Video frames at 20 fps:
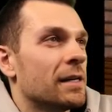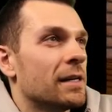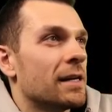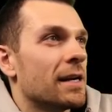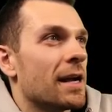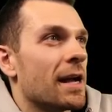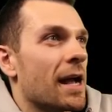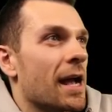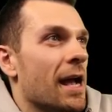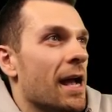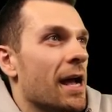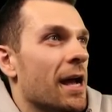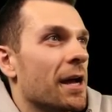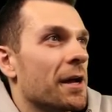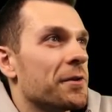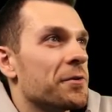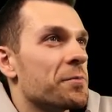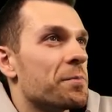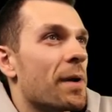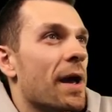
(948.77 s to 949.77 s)

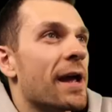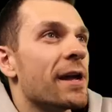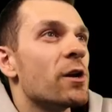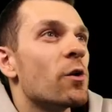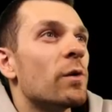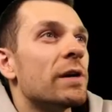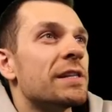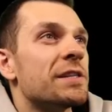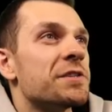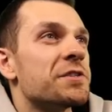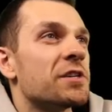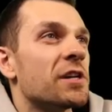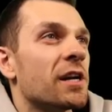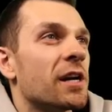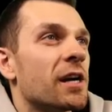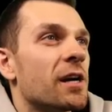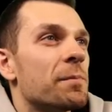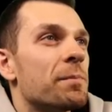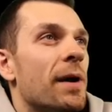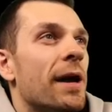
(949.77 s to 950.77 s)
And penguins
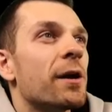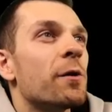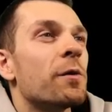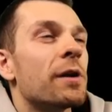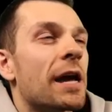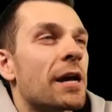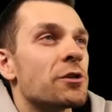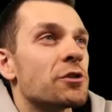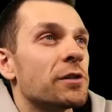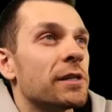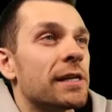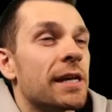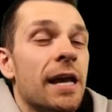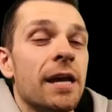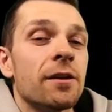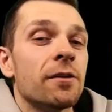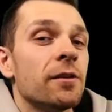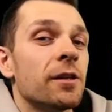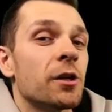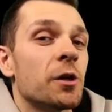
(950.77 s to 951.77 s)
here. Penguin actually
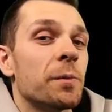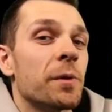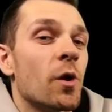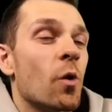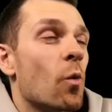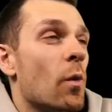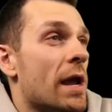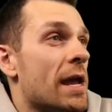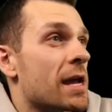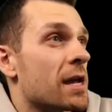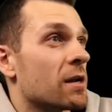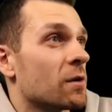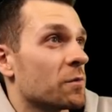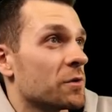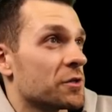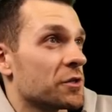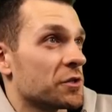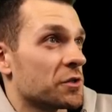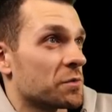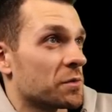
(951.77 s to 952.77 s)
gained a little bit of weight, which
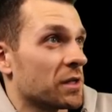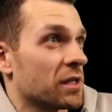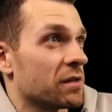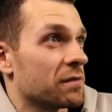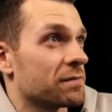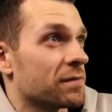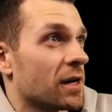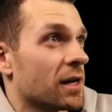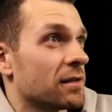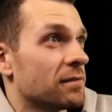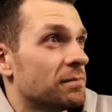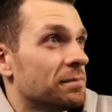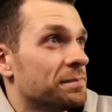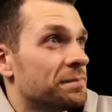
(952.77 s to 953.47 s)
is really fun.